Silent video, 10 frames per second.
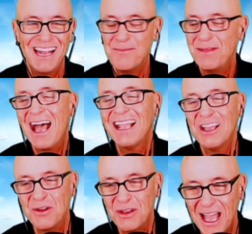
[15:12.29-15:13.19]
I mean, I go
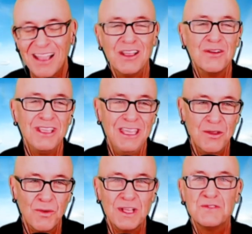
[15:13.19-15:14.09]
to Key
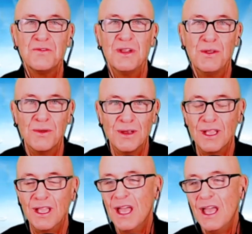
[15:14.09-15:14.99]
West
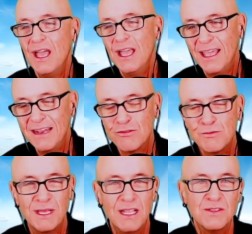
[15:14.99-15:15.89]
frequently, and
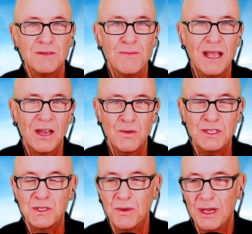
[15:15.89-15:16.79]
everybody goes to Mallory
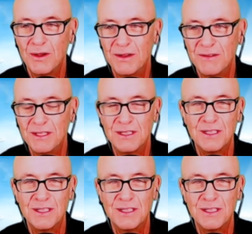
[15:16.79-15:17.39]
Square and everything.